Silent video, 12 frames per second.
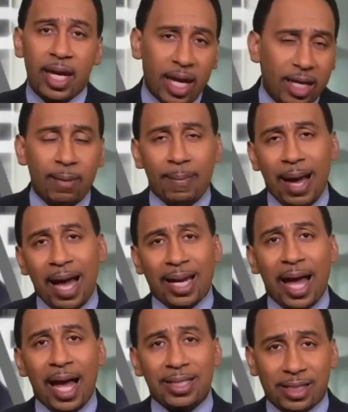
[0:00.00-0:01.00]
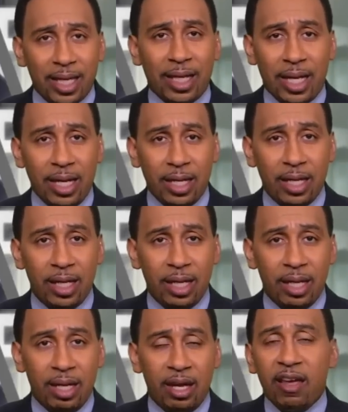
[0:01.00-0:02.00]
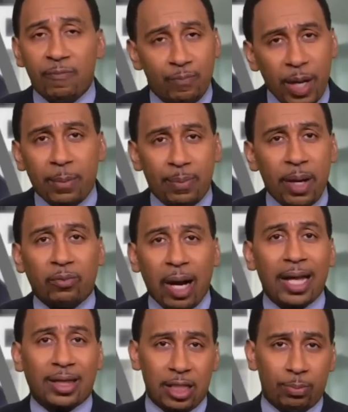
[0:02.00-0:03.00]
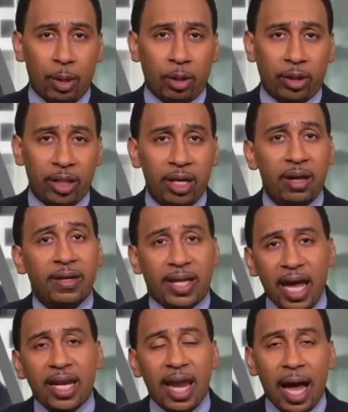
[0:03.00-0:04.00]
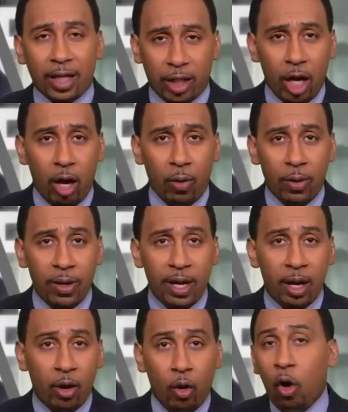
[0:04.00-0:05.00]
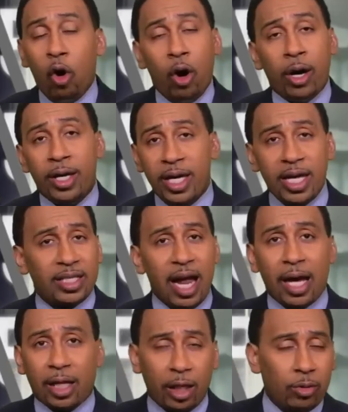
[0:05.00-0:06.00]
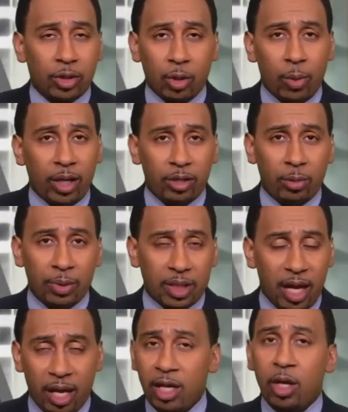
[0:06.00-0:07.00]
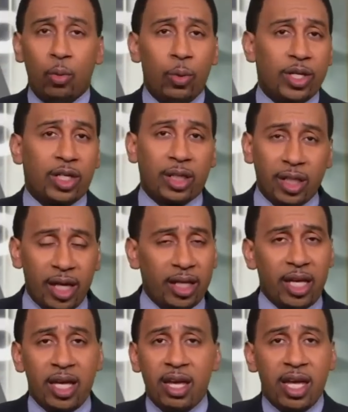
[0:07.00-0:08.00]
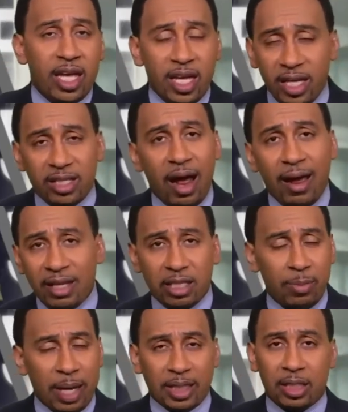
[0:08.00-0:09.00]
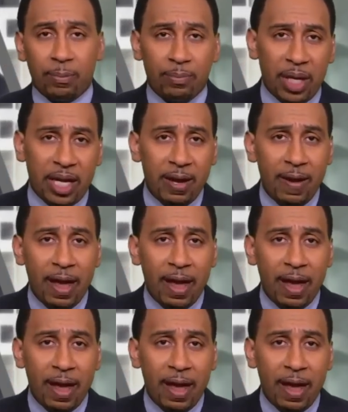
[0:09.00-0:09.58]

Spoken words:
in the Mile High City if Big Ben Roethlisberger cannot go. Or he's not close to 100%, which clearly he is not expected to be.